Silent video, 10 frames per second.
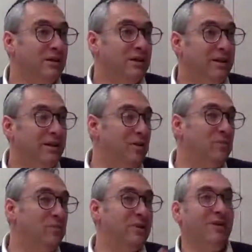It opened
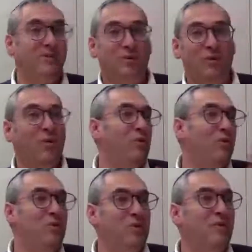their eyes to a whole new
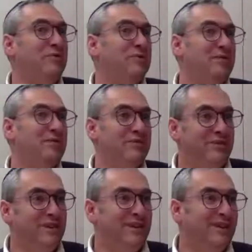level of
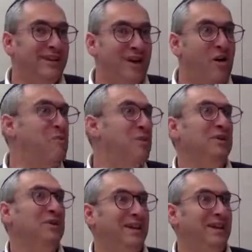
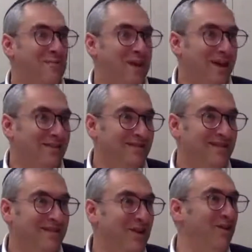building campaigns,
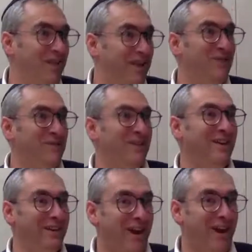
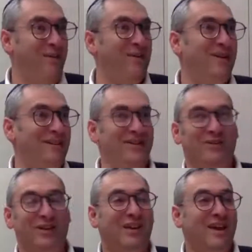like Herod,
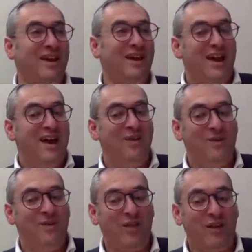it's like
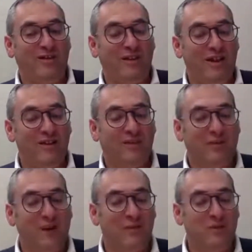one of the things that in this
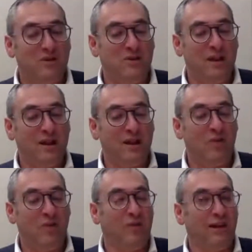family mission that I
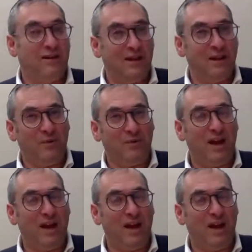learned that I was